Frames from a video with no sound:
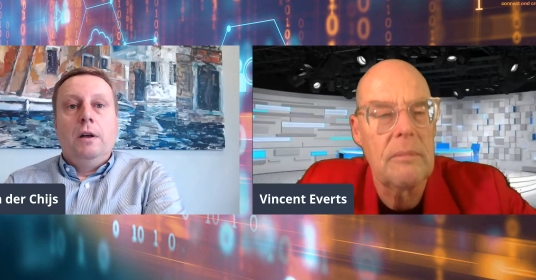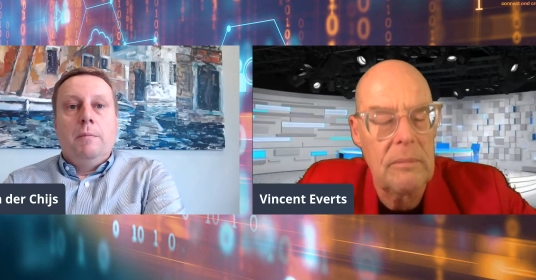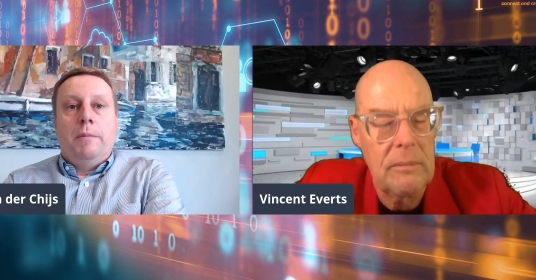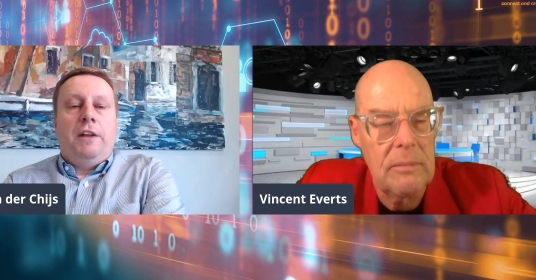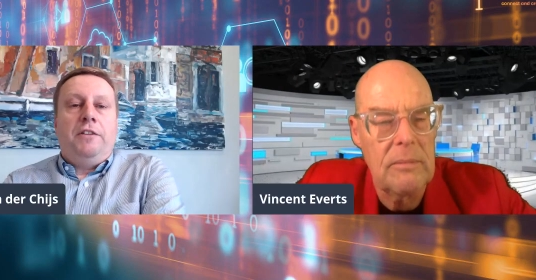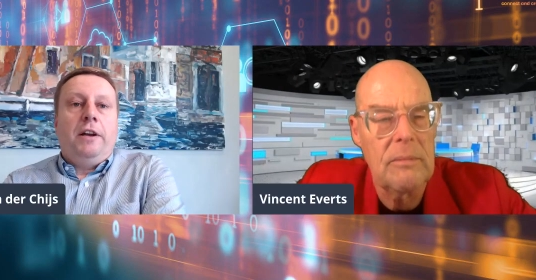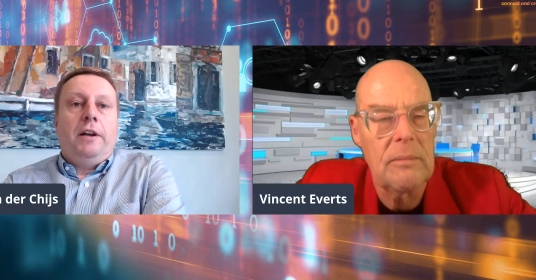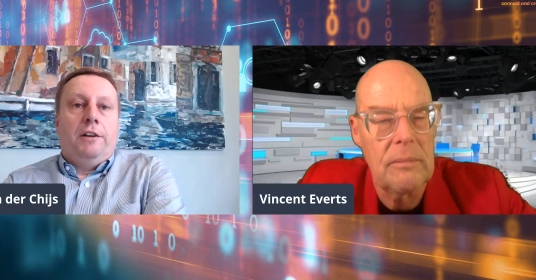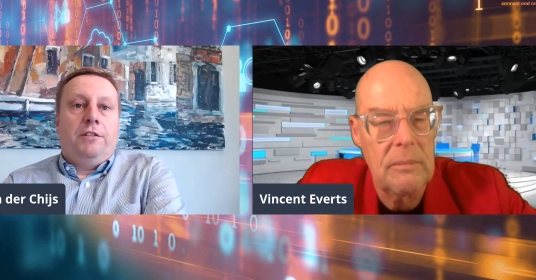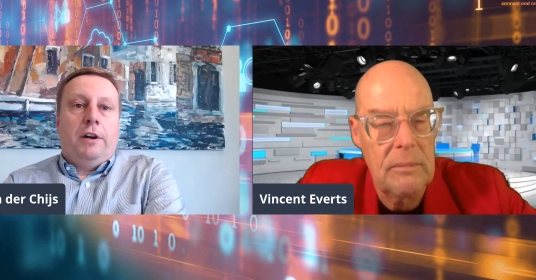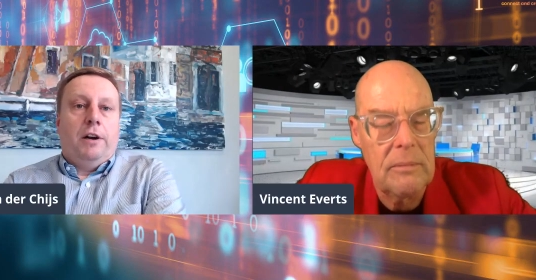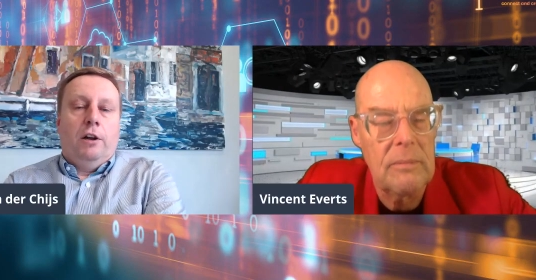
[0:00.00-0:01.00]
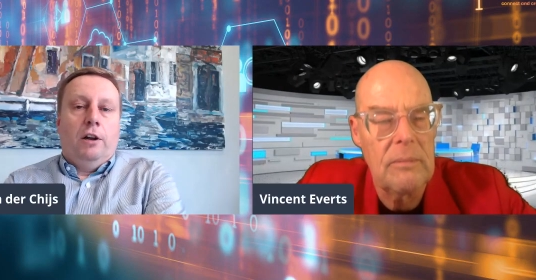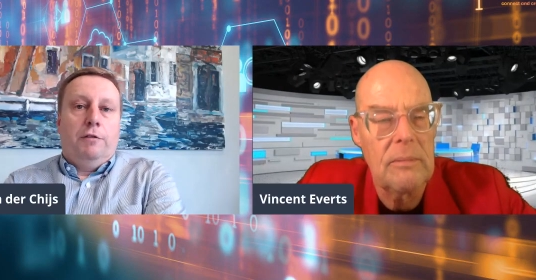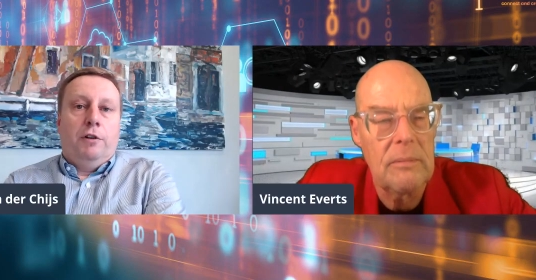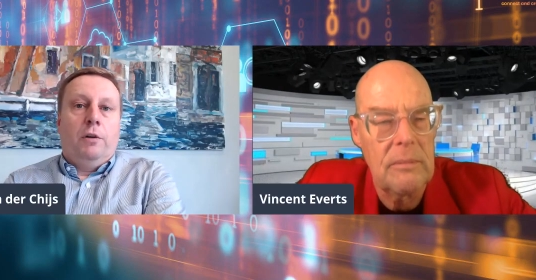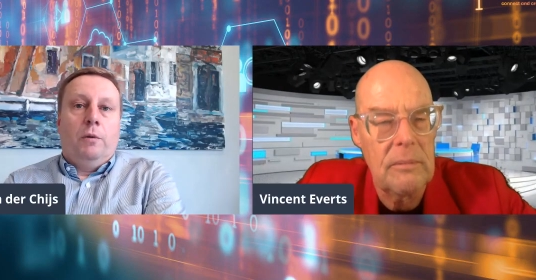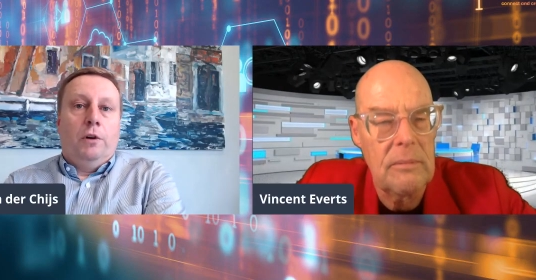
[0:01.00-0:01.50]
Speaker 1: But I think there's there are a lot of
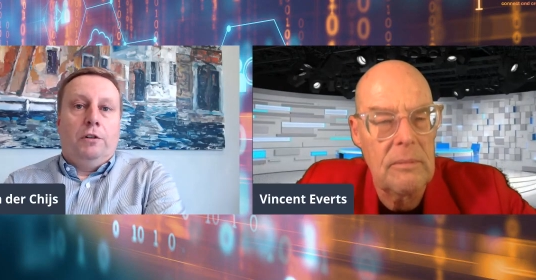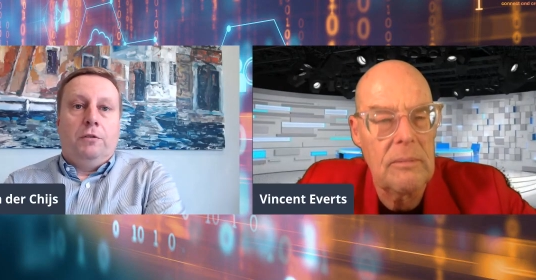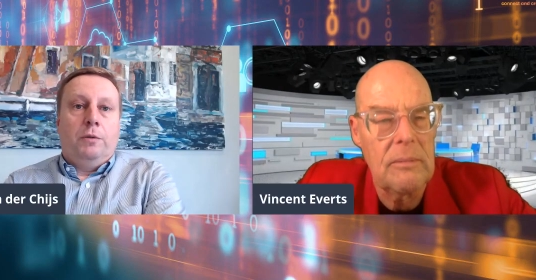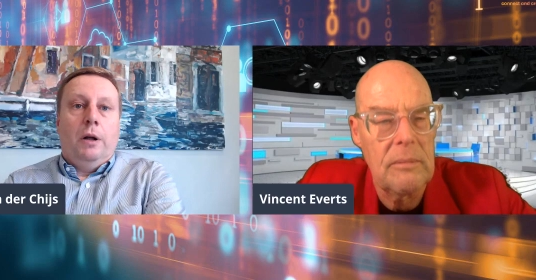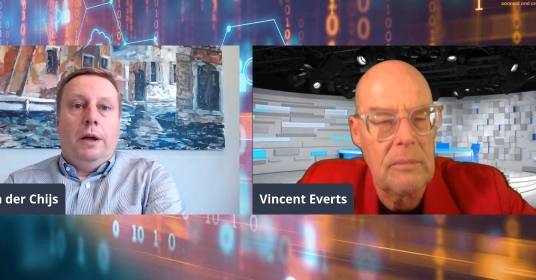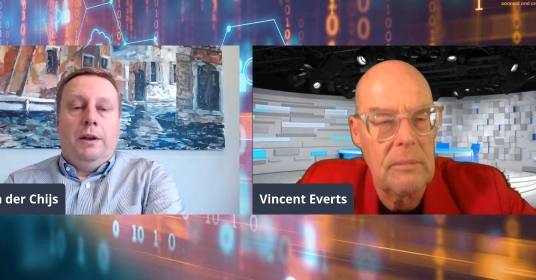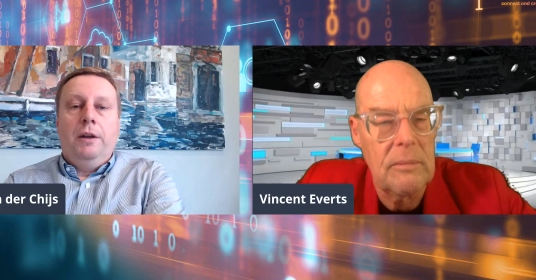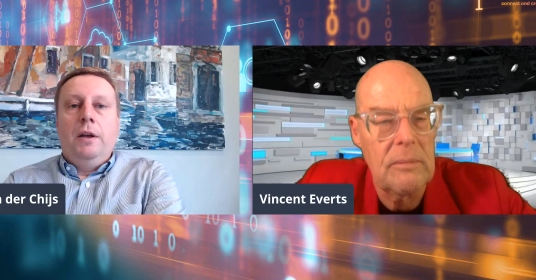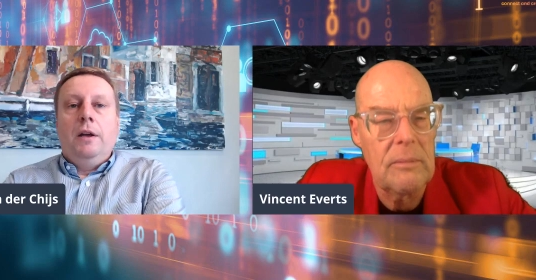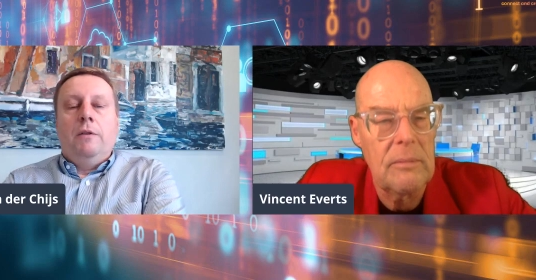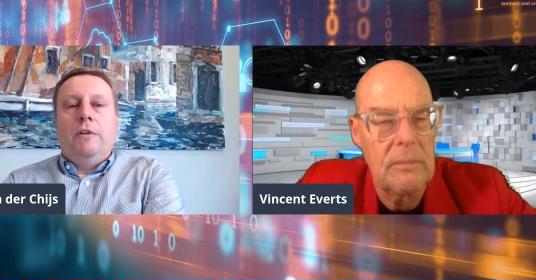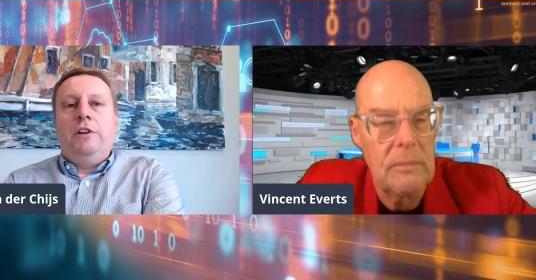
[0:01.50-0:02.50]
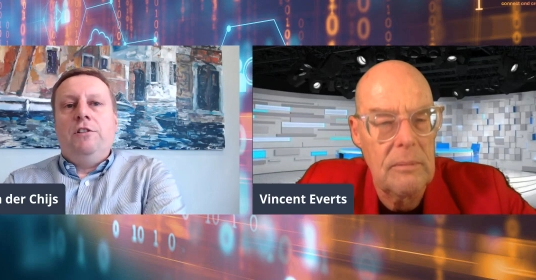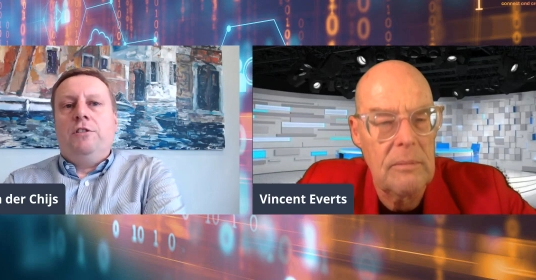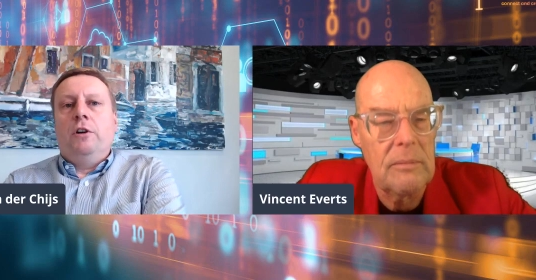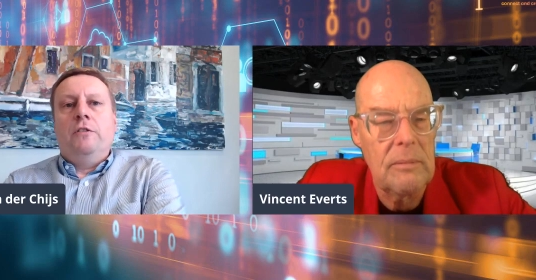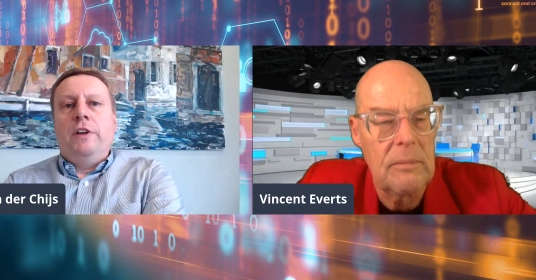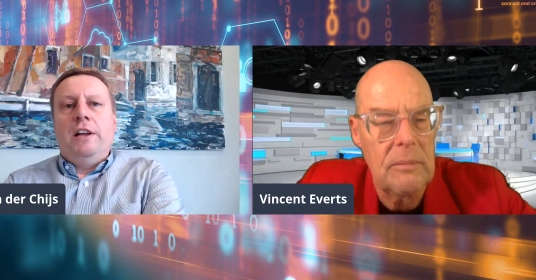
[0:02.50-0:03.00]
other roles as well, and we just
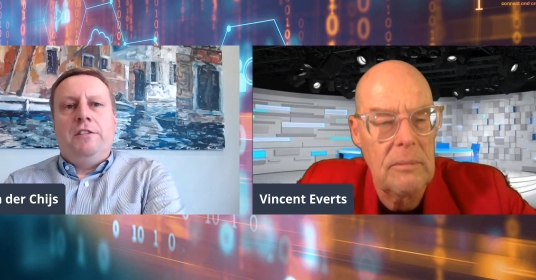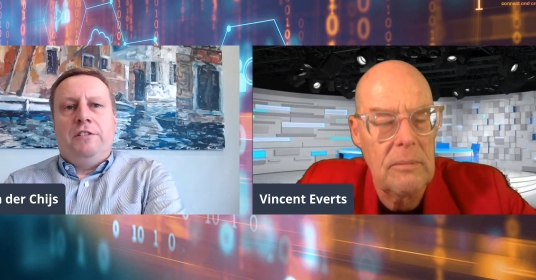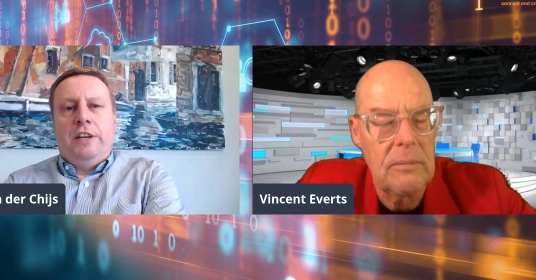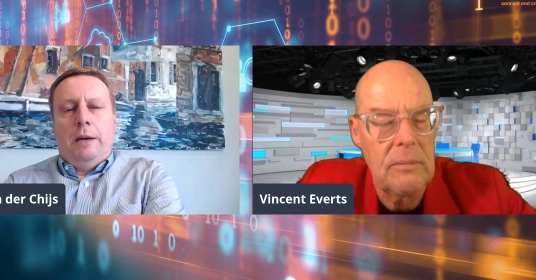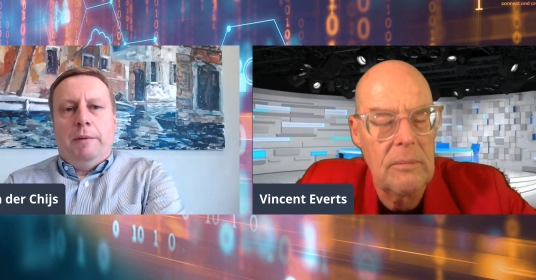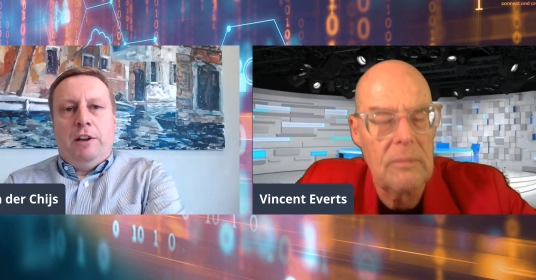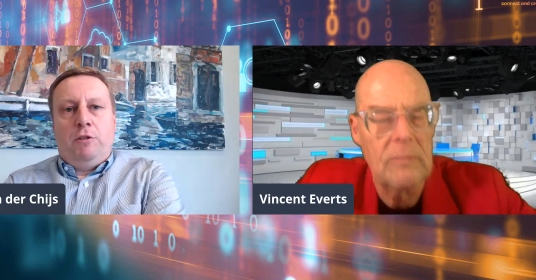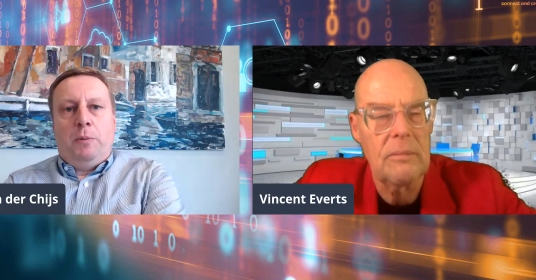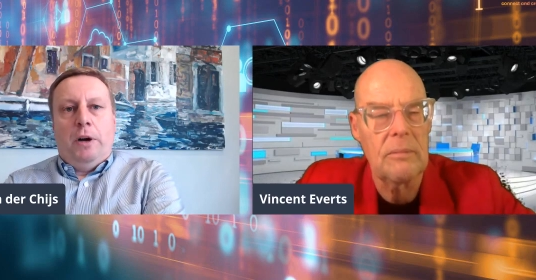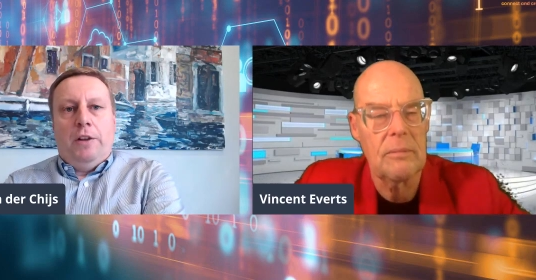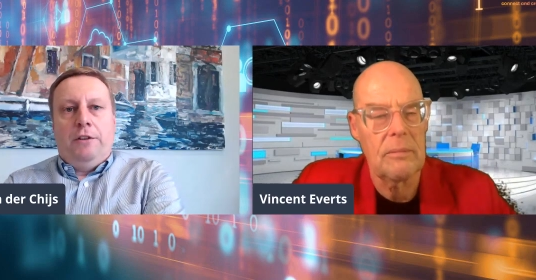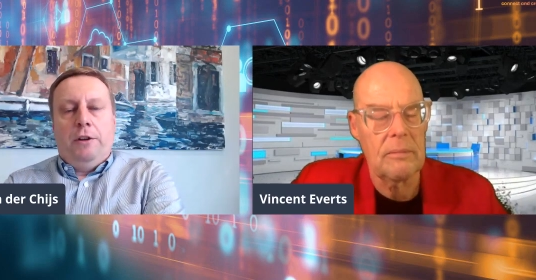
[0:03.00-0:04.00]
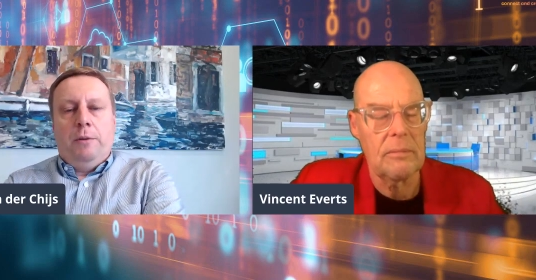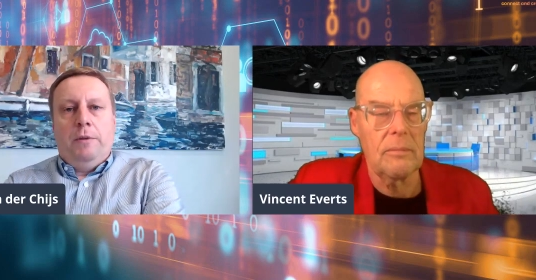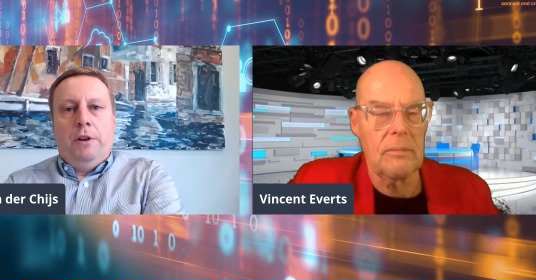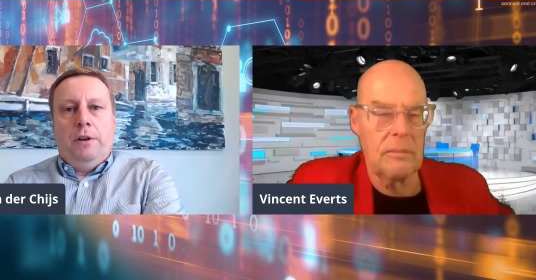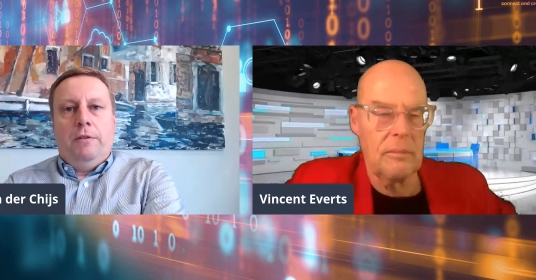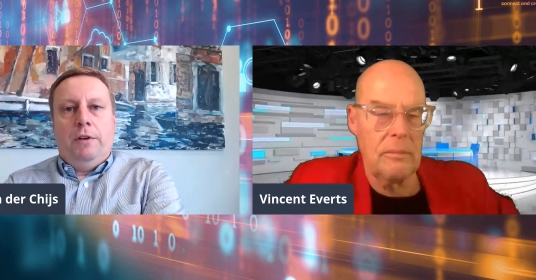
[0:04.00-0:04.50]
don't really see them at this point. The,
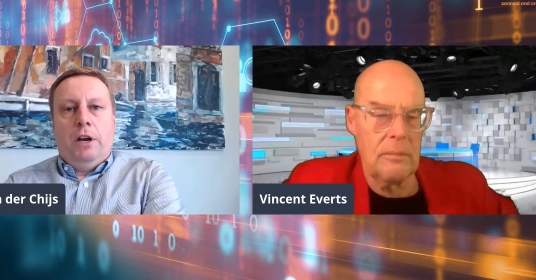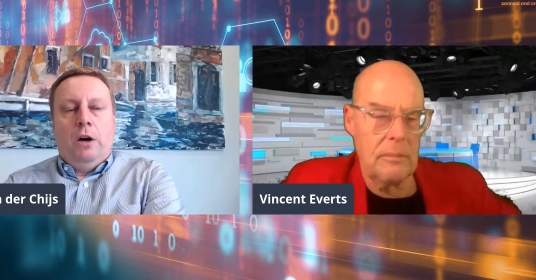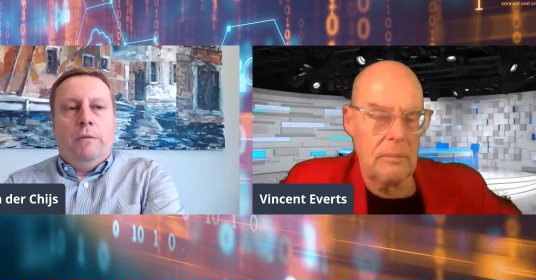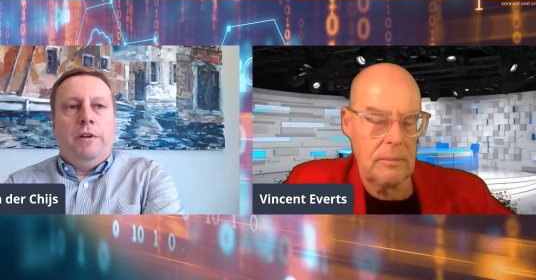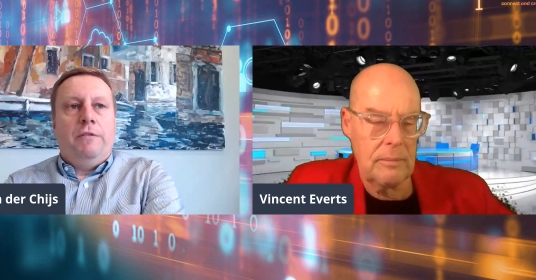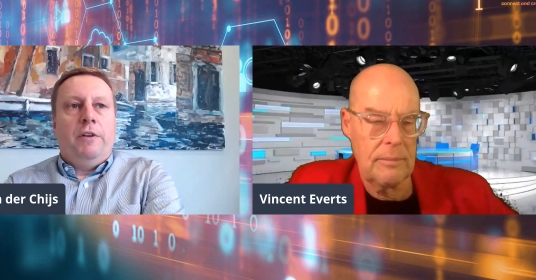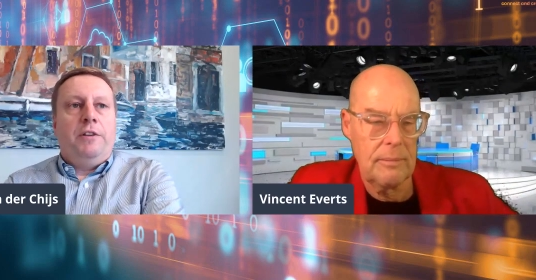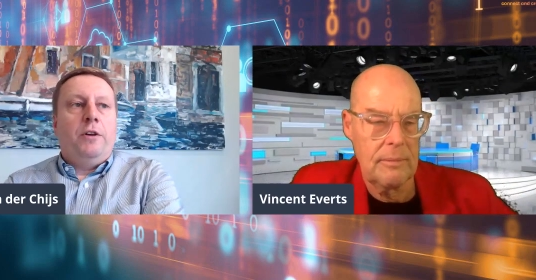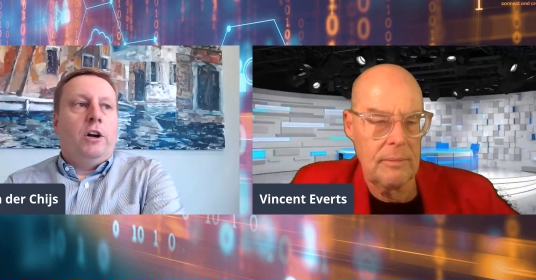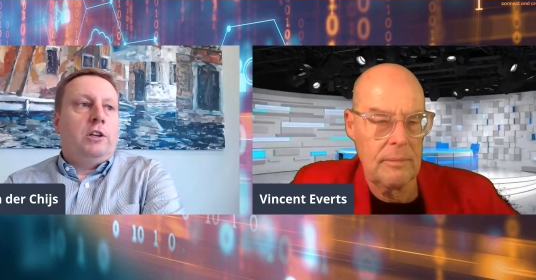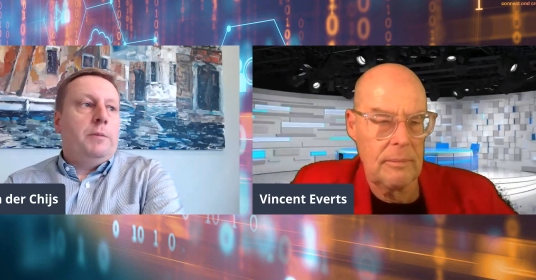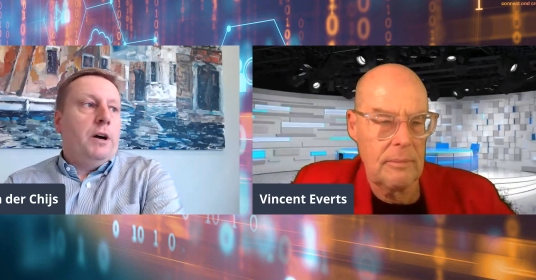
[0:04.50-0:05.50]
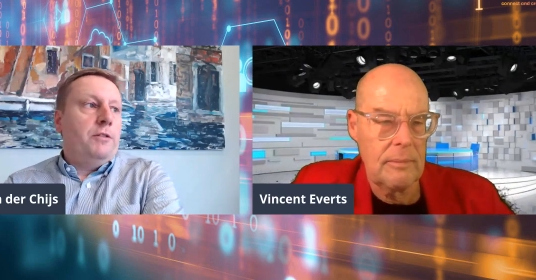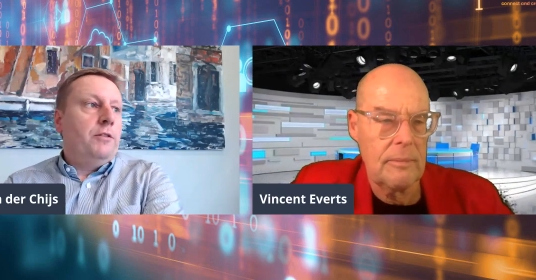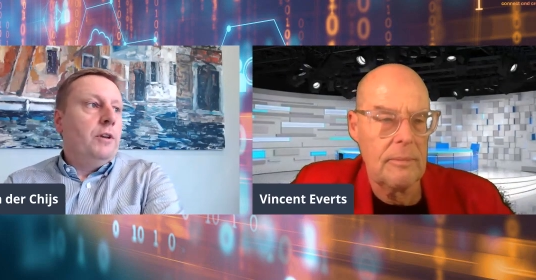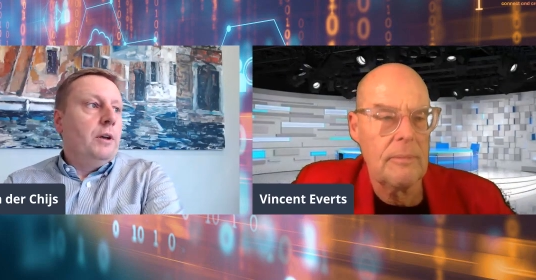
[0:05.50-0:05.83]
the, you know, we we talked about